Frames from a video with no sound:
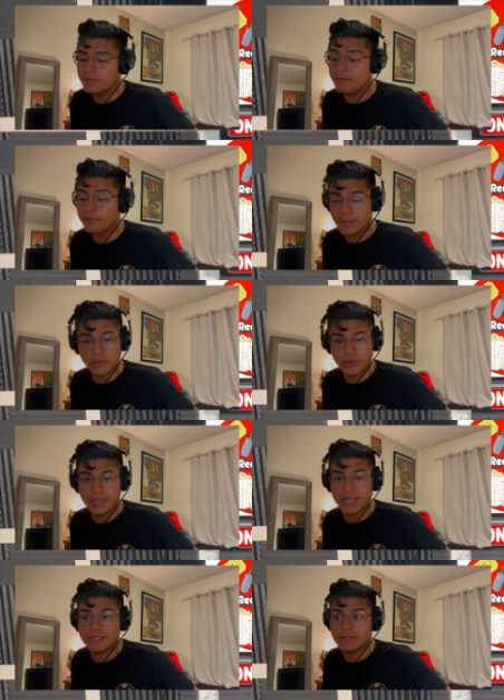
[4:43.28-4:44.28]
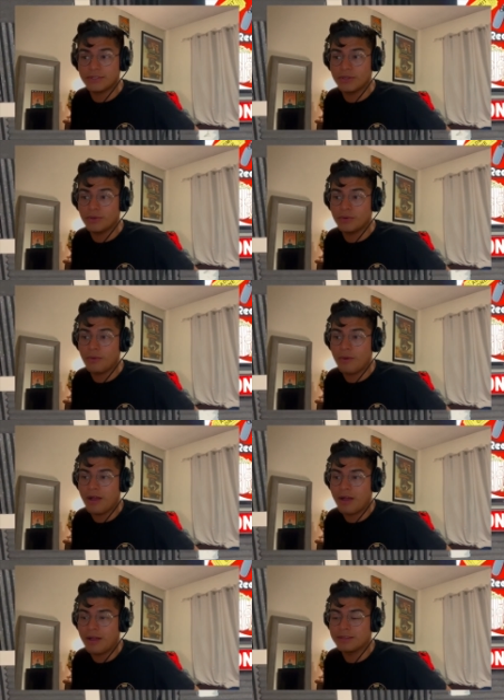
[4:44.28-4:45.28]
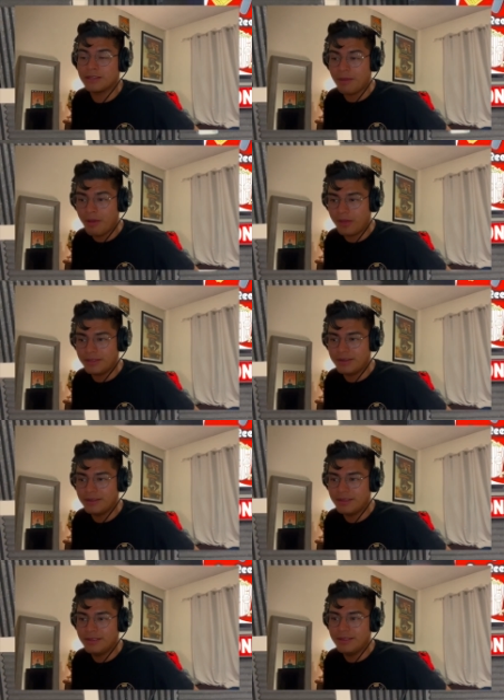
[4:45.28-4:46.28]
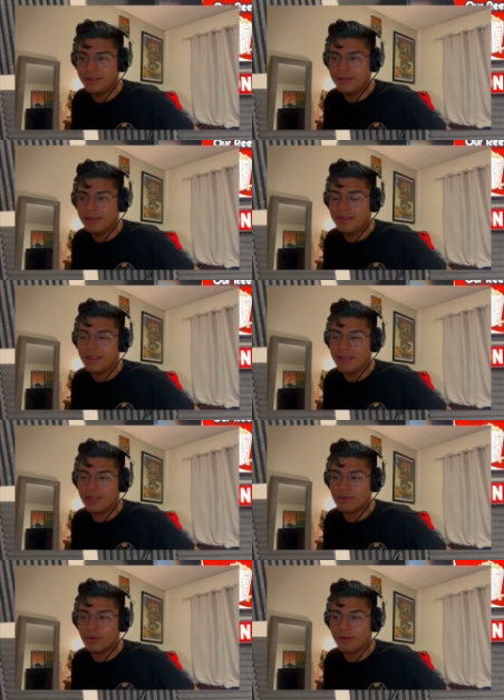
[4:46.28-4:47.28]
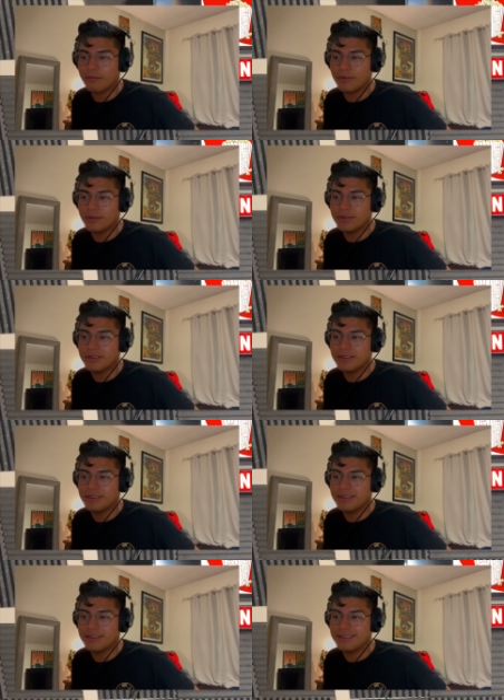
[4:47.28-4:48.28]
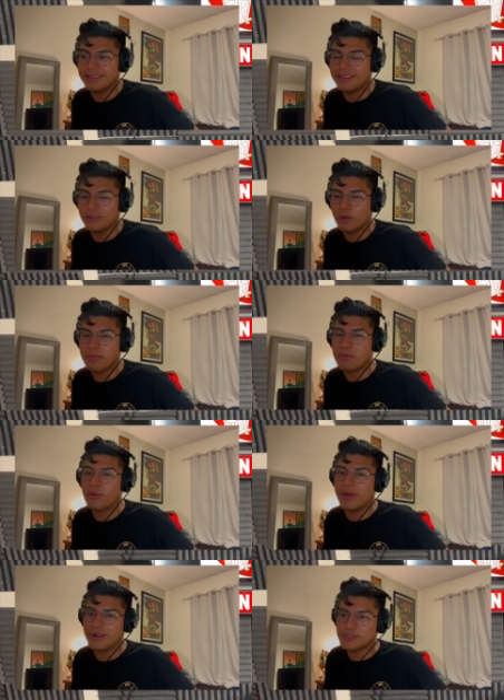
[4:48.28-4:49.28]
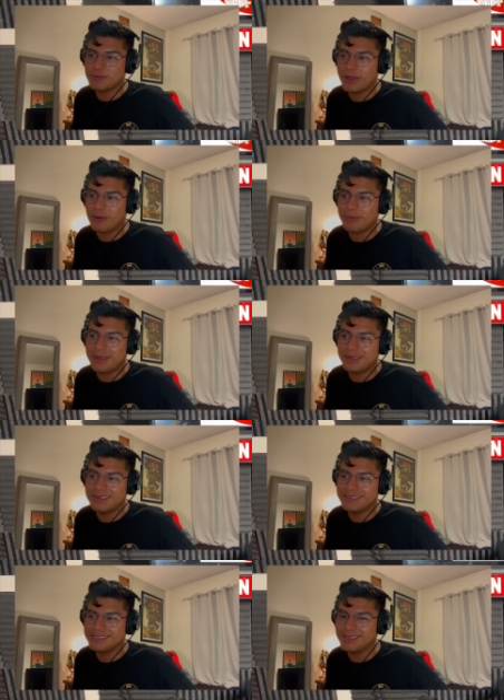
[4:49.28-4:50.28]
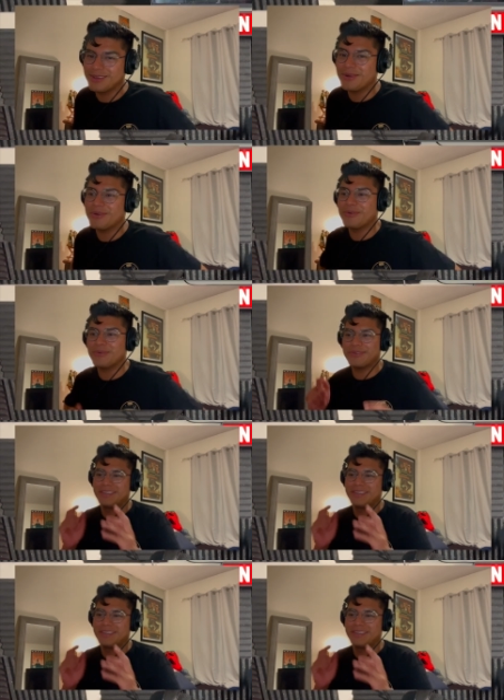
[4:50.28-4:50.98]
featured next to Tom Holland, Andrew Garfield, and Tobey Maguire's Spider-Man. So